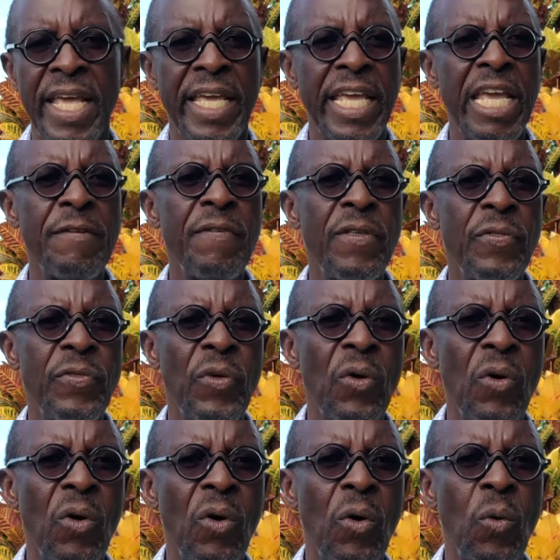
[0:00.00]
even
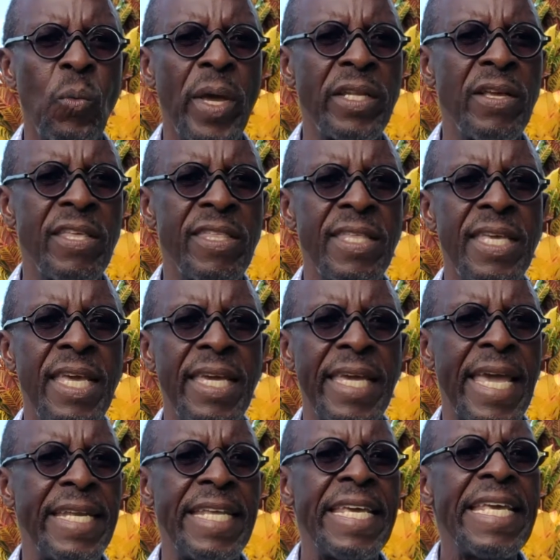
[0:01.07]
though we're not seeing
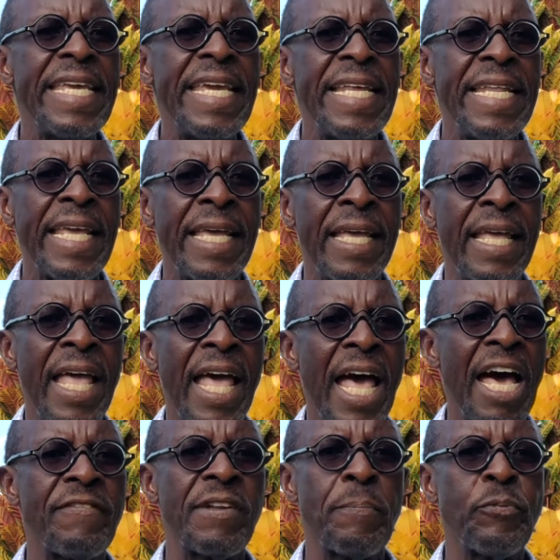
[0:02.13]
any healing
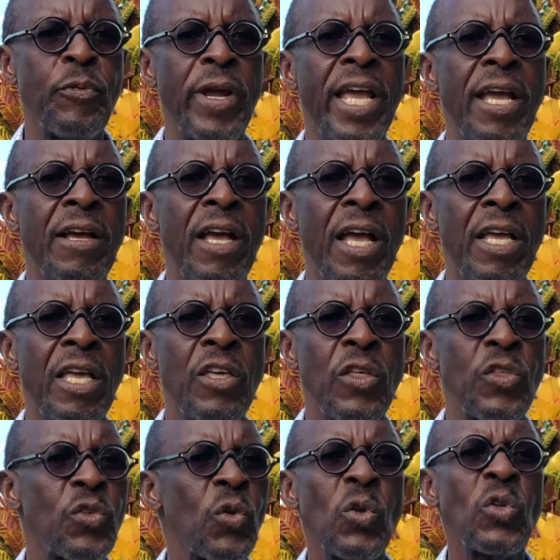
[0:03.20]
after praying
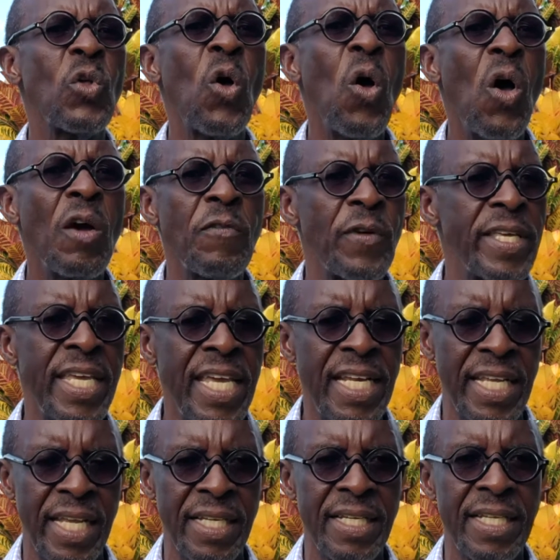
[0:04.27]
so long for
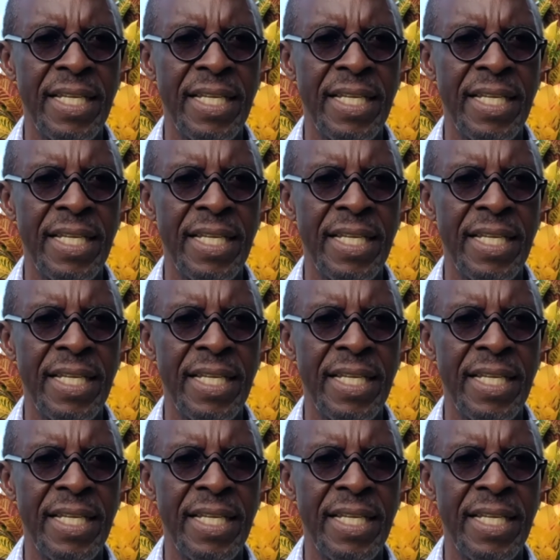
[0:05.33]
healing,